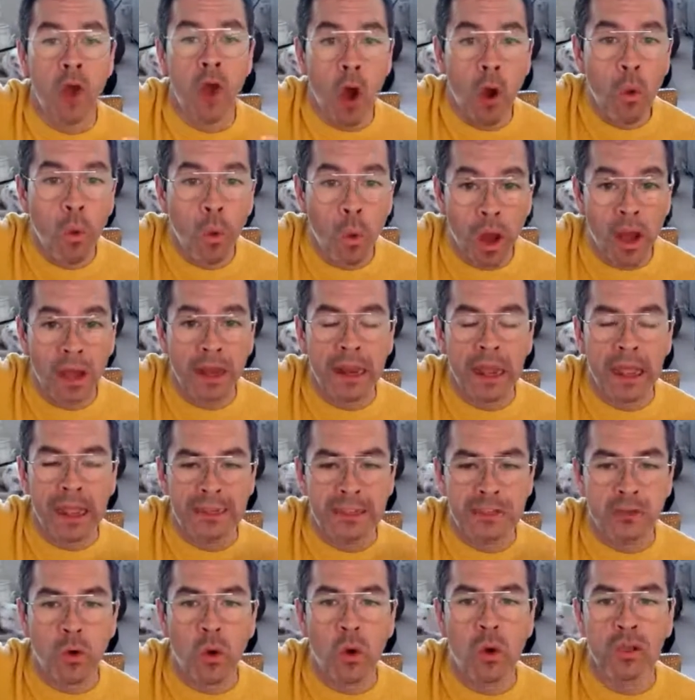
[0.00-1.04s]
No
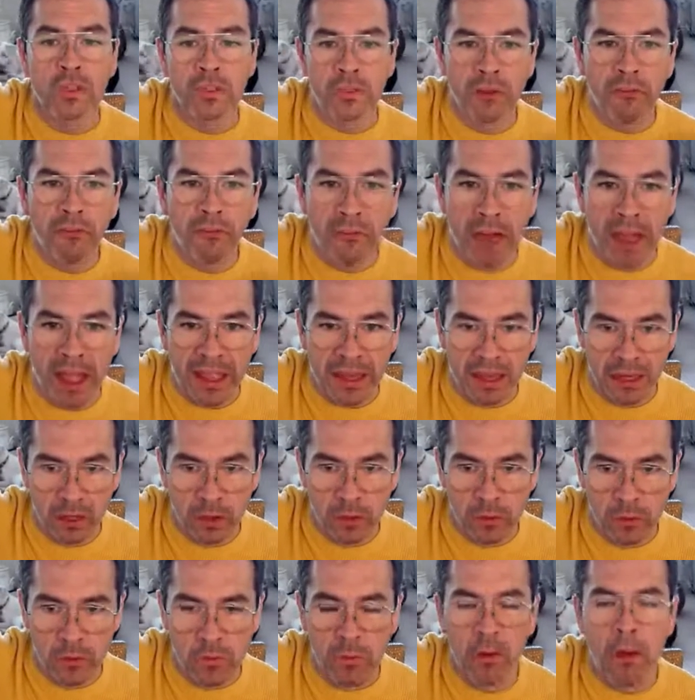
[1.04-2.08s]
one is going to
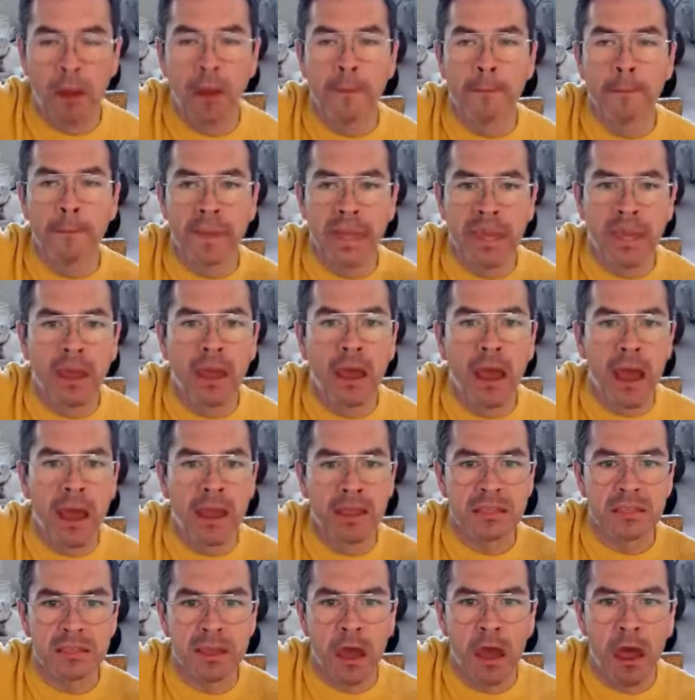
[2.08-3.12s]
find you
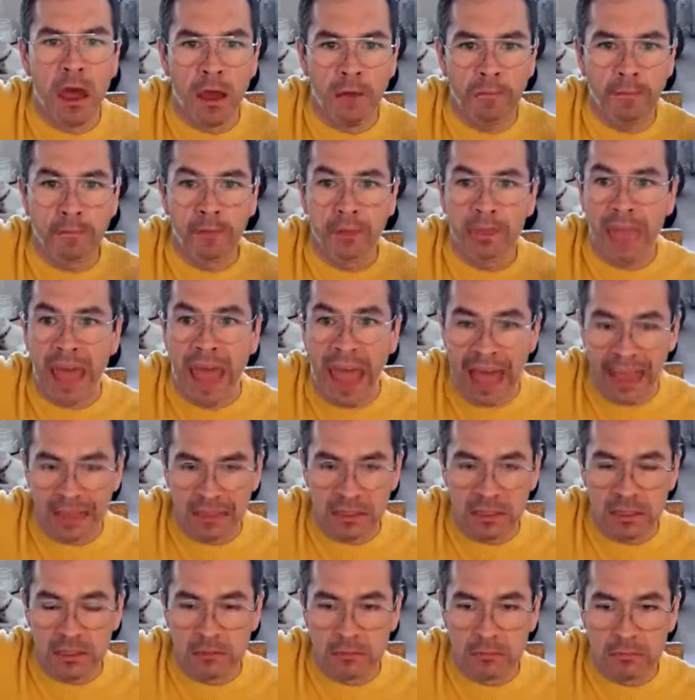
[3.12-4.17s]
because of
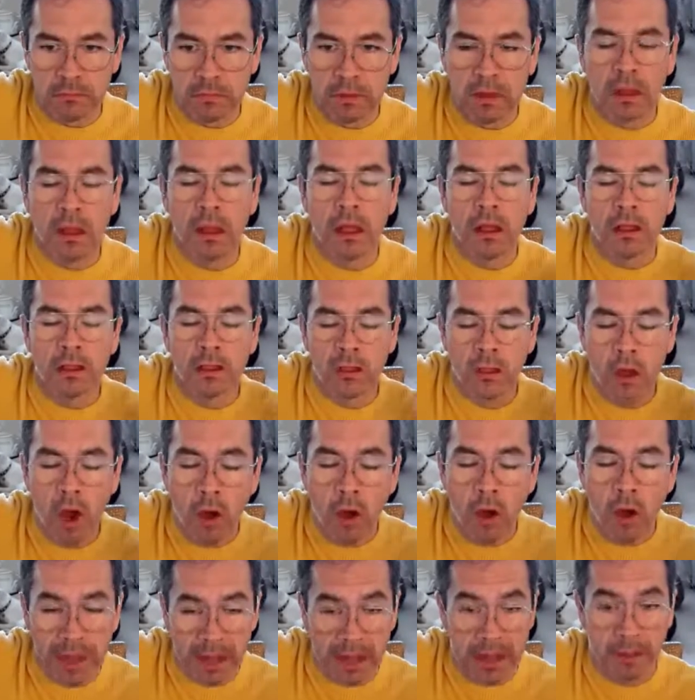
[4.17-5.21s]
that.
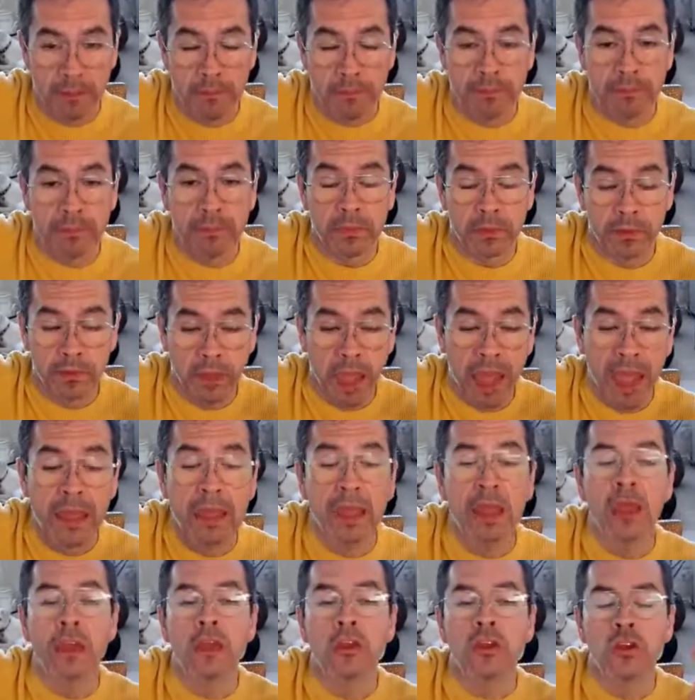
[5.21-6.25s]
Nobody.
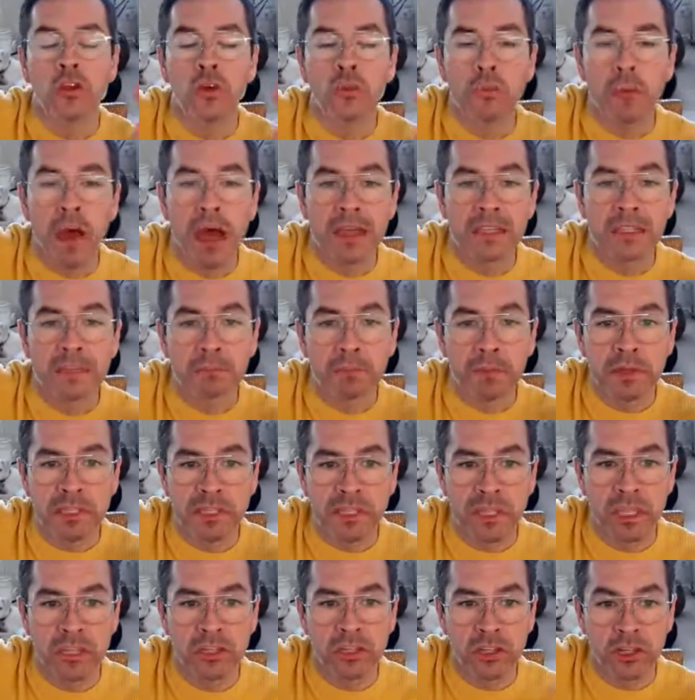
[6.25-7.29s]
Okay? You must
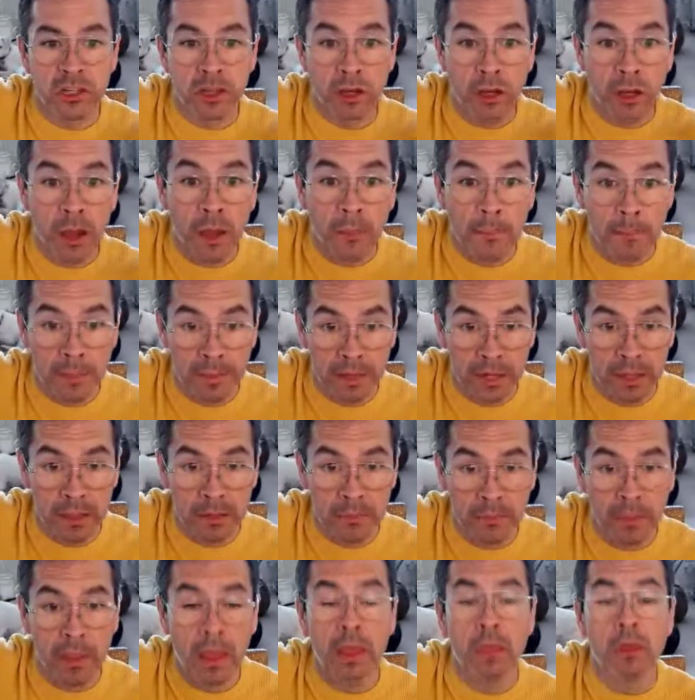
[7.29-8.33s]
position your
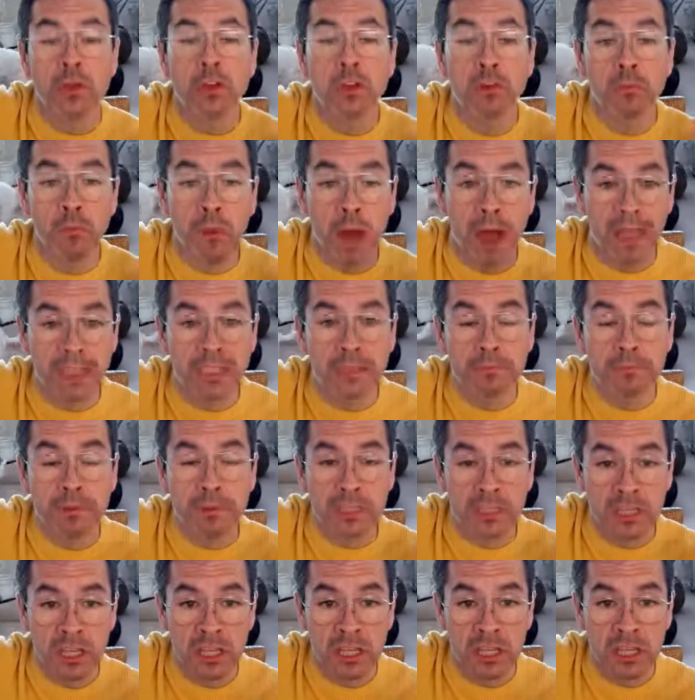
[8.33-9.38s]
company. You
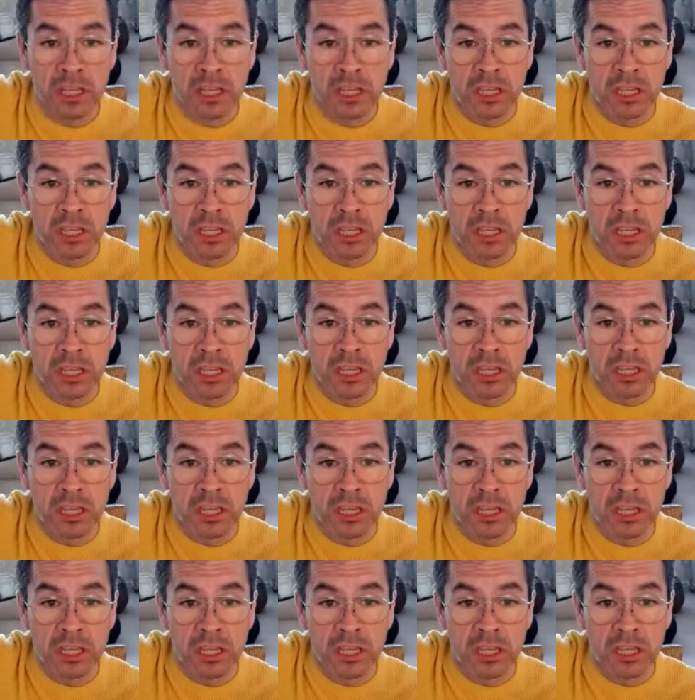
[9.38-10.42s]
must position the
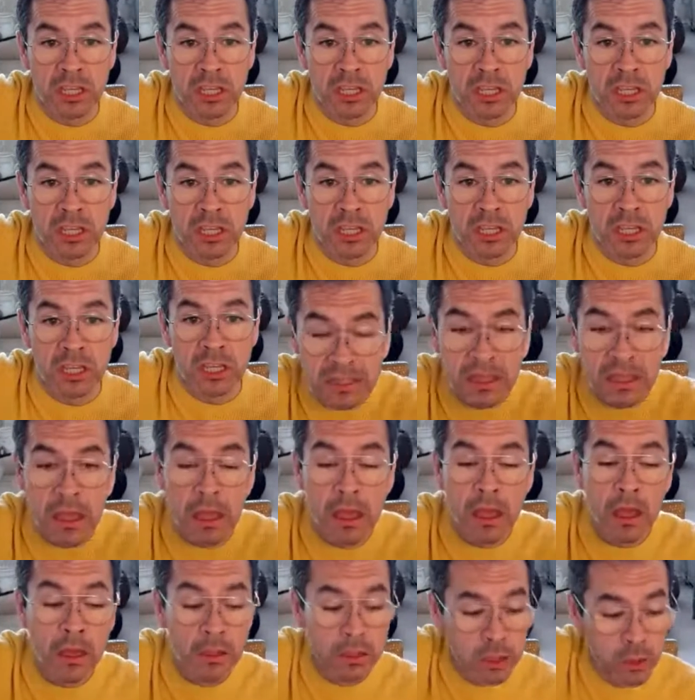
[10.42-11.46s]
business
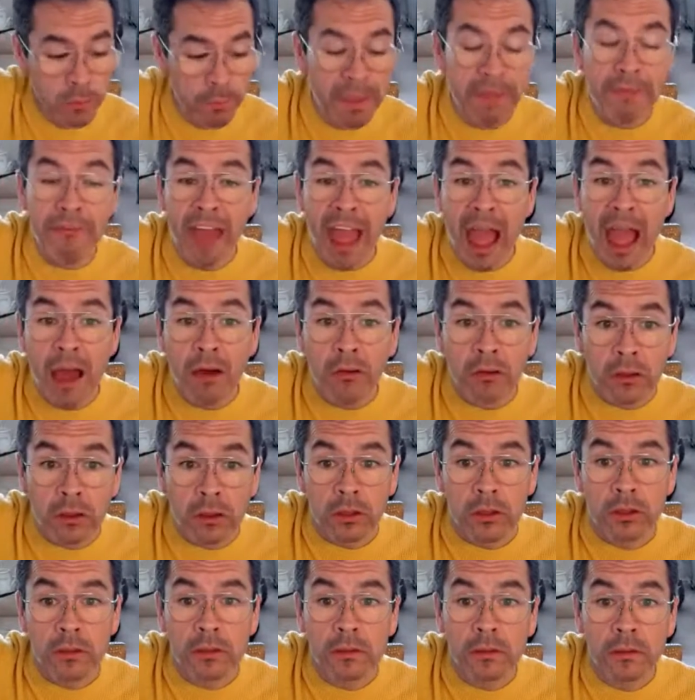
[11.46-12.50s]
to be
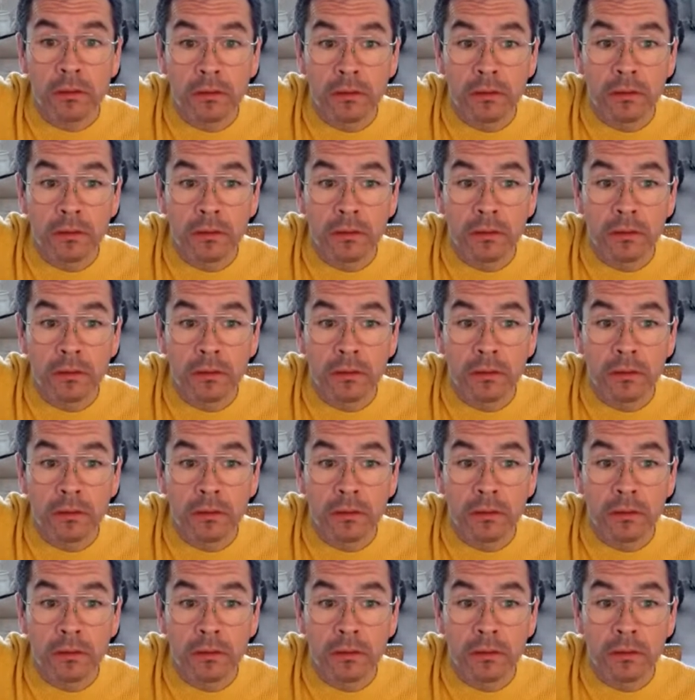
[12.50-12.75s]
found.